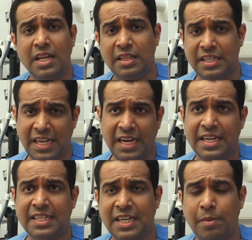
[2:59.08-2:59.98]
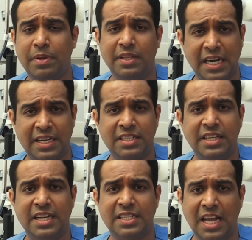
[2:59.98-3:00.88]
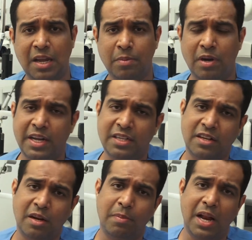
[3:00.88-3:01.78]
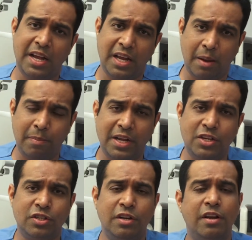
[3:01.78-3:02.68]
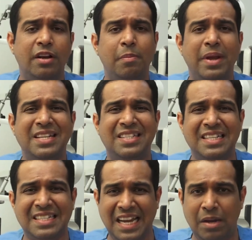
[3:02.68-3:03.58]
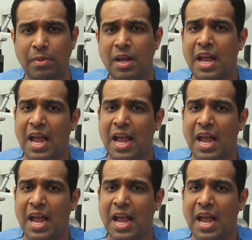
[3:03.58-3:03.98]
The second step, that is the excimer laser ablation, remains the same